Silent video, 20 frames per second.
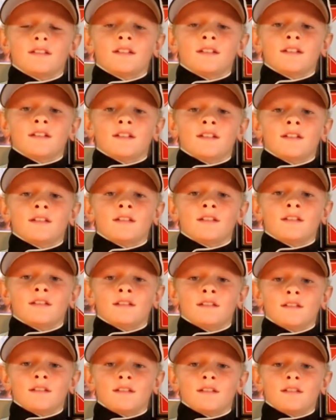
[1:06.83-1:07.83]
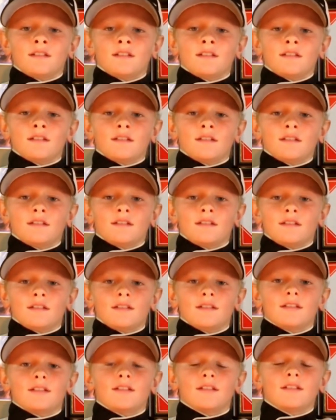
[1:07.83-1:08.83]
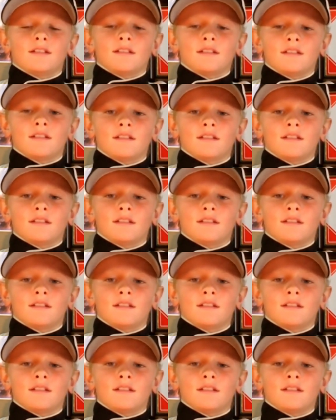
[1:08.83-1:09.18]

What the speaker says: (silent)